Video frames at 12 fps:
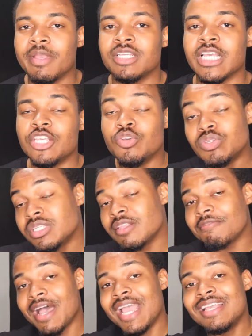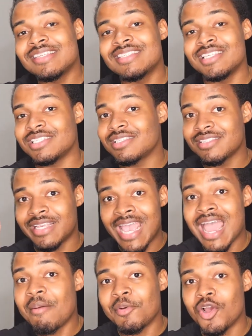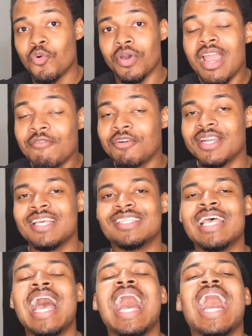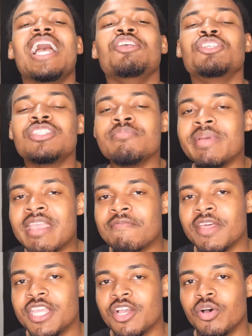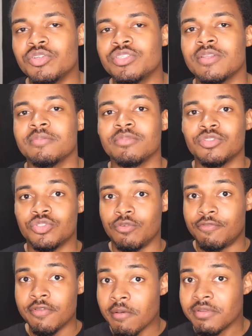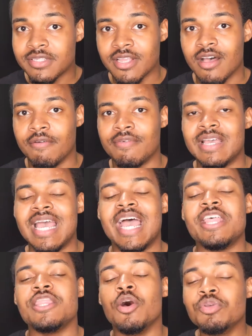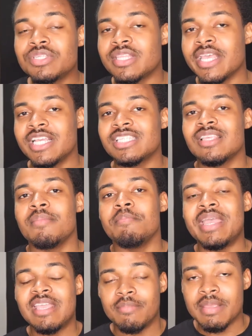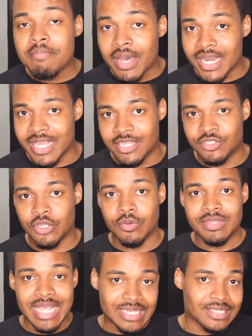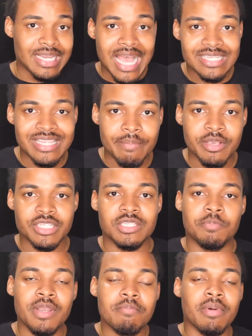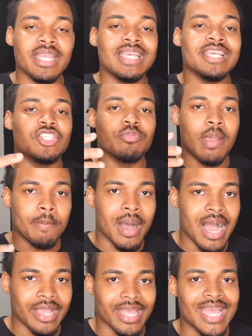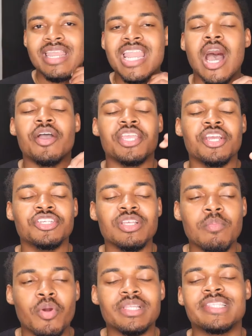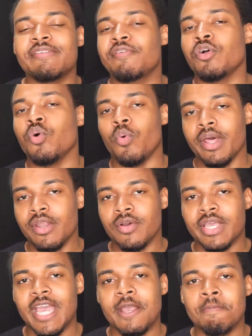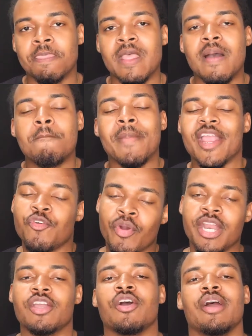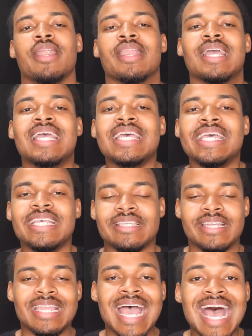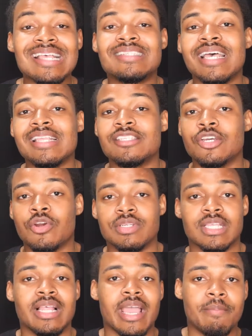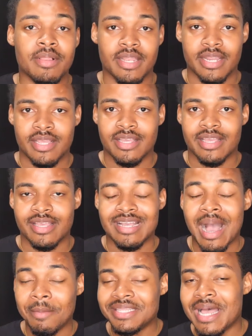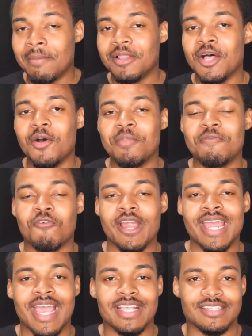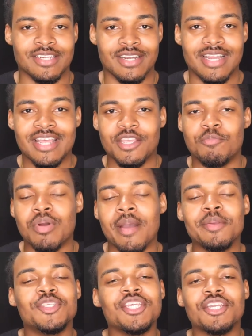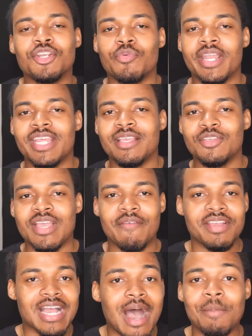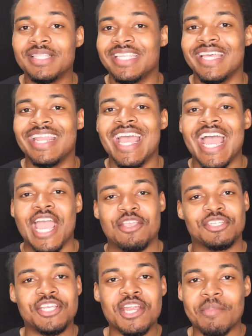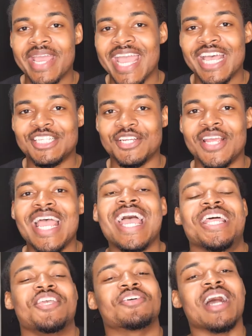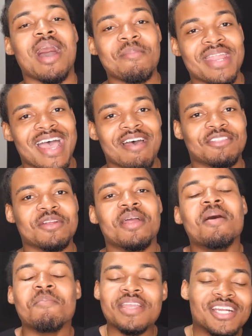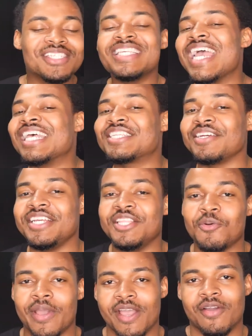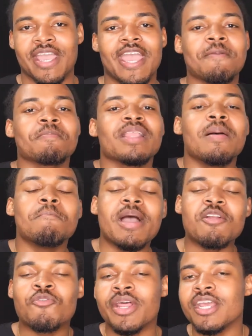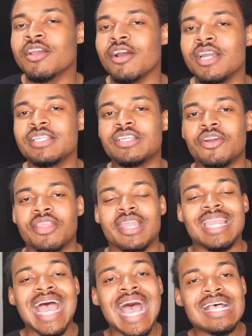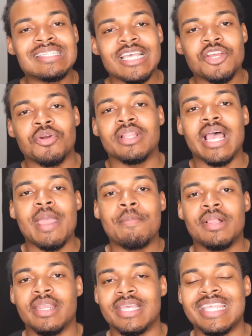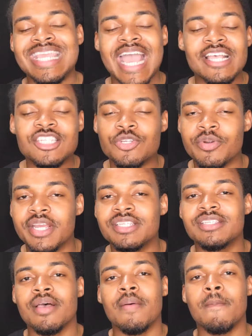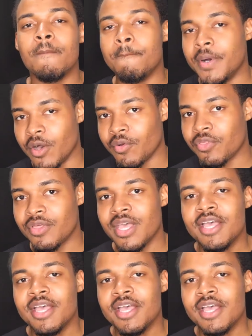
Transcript: because I use this device, this camera, whatever it is, I use it to make videos, to film stuff, and those things make me money. So that's an asset because it's putting money into my pocket. Now, here's a more difficult one, okay? My credit card. Is it an asset or is it a liability? And comment down below before I answer. You probably cheated already, you haven't commented, and just hear my answer and then you'll comment after. But here's the answer either way, okay? My credit cards are an asset or a liability. The answer is both